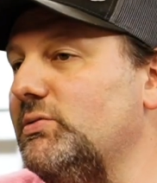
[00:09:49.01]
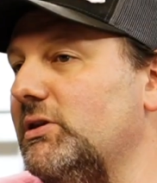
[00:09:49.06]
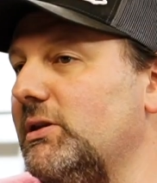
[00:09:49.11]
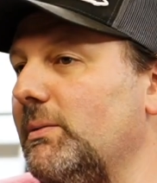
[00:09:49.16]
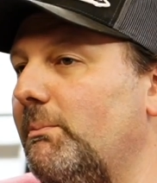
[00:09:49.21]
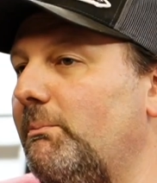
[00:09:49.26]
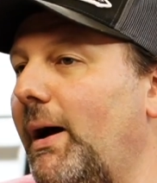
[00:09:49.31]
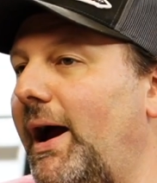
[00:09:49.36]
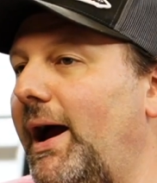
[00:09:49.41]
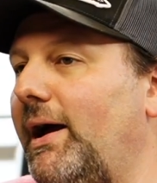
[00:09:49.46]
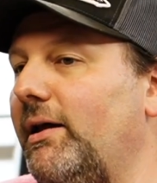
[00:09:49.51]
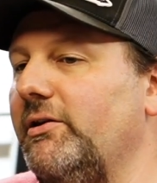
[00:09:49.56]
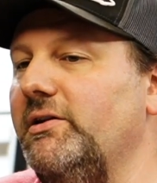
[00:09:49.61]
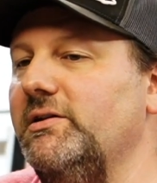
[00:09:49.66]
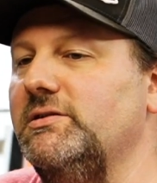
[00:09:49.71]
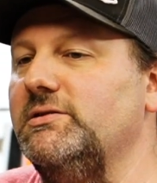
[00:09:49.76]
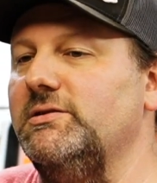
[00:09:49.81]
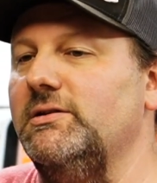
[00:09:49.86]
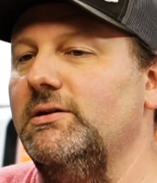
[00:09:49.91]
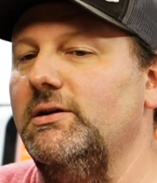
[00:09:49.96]
with the
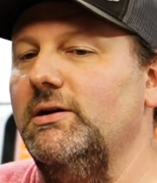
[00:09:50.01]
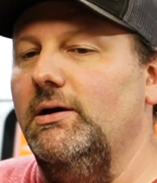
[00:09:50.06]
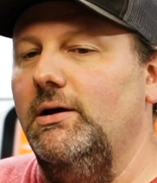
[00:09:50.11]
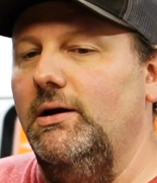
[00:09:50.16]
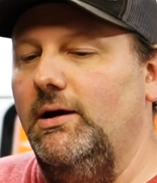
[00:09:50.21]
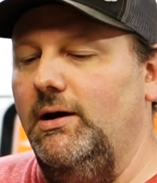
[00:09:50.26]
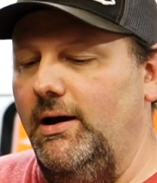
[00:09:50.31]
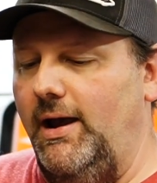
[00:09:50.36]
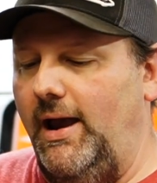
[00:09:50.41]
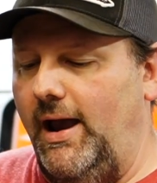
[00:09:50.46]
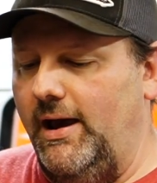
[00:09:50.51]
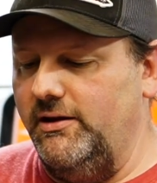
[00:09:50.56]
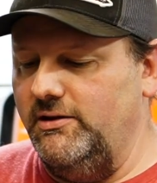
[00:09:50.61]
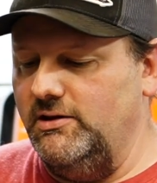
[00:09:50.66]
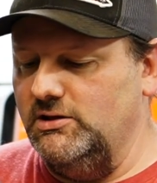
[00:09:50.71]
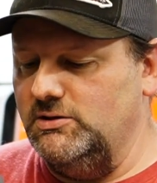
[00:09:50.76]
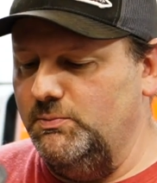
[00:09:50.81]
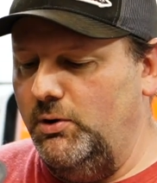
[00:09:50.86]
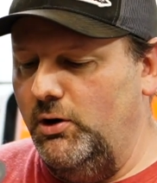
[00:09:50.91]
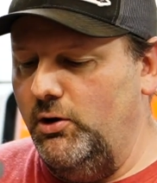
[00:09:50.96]
balance out of
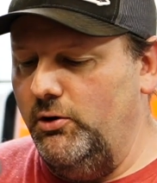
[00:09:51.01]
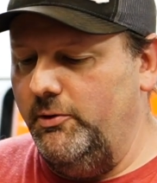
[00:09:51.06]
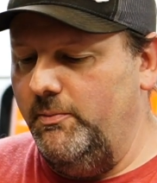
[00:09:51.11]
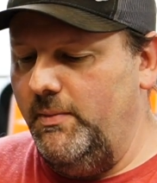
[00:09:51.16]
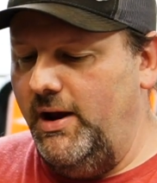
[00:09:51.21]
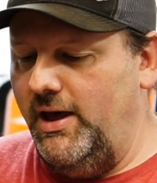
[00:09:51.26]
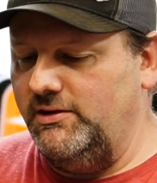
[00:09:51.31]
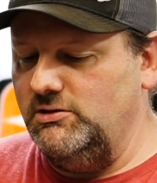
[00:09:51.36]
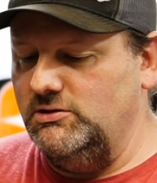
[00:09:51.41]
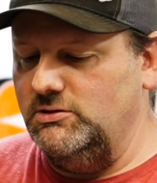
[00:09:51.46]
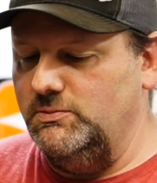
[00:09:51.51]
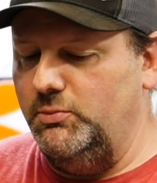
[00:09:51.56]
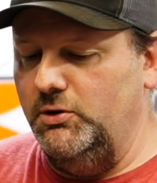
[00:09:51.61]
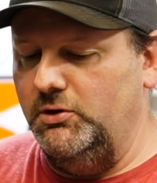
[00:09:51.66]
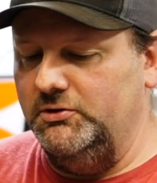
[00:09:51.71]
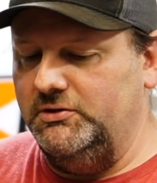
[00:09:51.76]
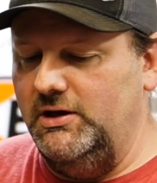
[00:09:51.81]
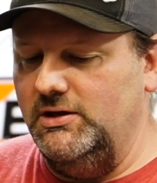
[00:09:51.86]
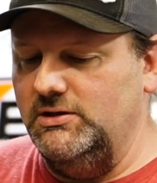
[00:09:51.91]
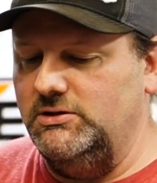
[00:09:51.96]
this bow that Mathews
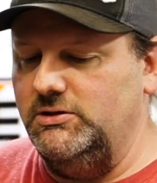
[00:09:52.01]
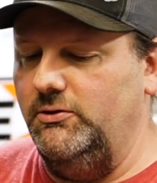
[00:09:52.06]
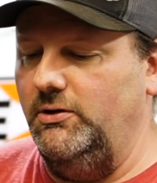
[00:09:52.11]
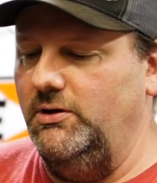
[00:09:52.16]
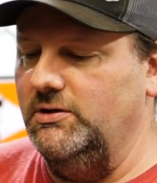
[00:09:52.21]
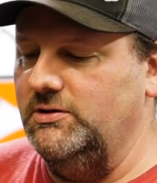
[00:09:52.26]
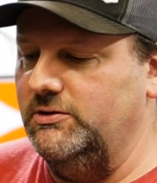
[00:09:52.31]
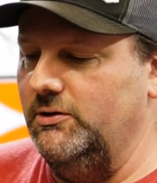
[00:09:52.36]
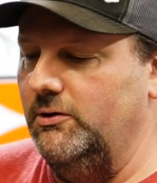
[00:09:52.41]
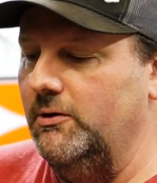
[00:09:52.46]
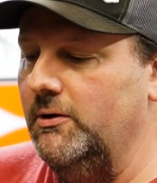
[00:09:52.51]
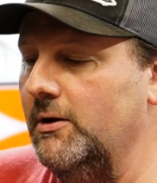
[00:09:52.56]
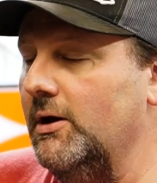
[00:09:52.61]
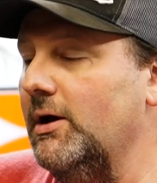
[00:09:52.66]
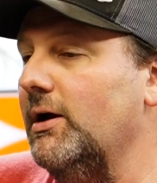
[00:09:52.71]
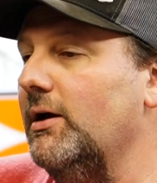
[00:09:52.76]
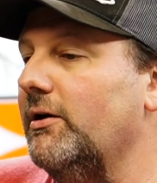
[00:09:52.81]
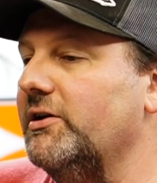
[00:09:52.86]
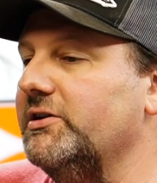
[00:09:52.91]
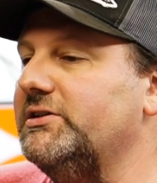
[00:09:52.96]
built into it. So
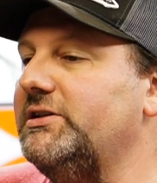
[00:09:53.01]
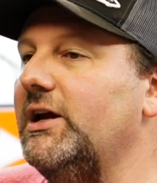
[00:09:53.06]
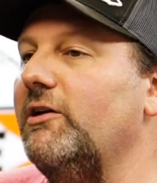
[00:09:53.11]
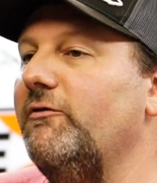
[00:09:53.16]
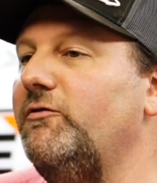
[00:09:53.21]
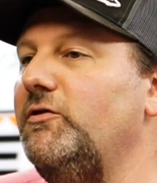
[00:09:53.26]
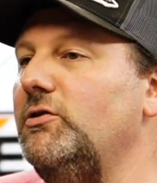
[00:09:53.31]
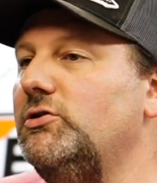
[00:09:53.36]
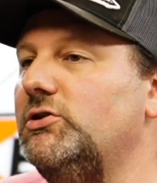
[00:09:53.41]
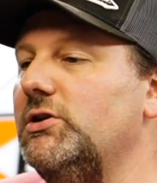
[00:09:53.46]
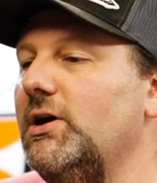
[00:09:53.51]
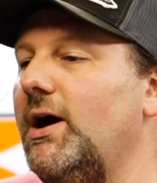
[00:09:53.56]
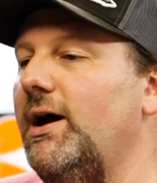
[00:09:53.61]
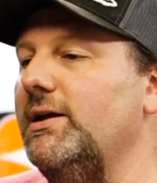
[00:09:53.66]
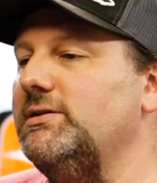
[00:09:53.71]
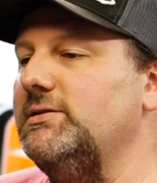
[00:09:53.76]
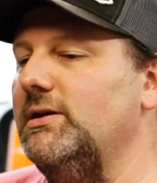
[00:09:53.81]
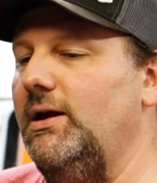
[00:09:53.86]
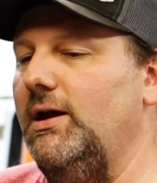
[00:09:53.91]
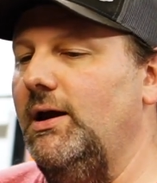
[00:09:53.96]
let's take a few
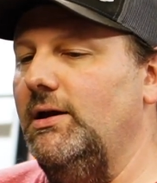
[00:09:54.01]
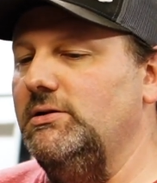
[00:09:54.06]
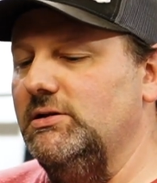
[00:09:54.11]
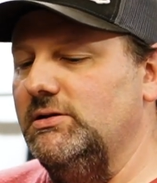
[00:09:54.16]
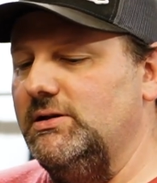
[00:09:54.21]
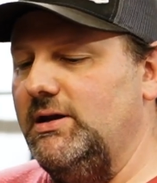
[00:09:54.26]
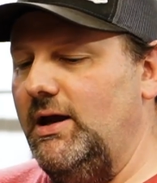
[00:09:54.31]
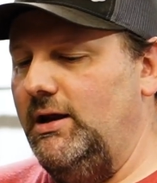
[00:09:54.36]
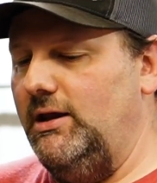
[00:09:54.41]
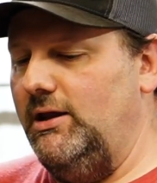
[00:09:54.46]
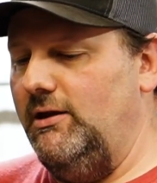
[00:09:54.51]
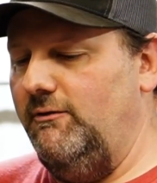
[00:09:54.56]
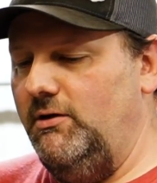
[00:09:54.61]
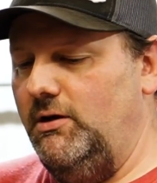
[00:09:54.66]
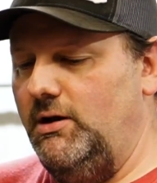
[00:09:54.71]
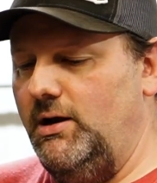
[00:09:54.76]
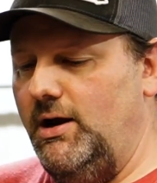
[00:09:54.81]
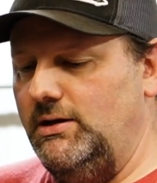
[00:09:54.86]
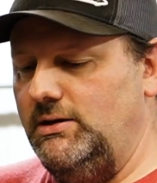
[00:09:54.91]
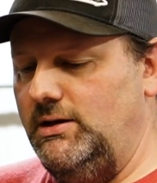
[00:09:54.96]
shots and just kind of give you
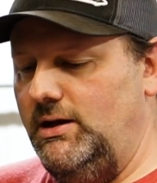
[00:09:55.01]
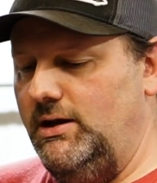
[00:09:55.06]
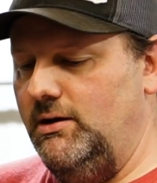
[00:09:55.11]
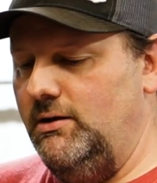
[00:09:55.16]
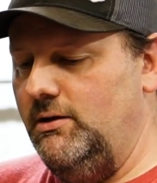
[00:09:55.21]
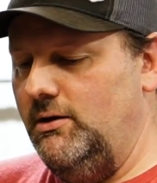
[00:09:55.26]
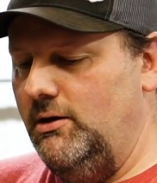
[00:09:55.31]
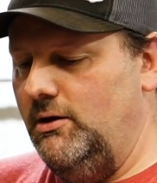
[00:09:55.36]
an idea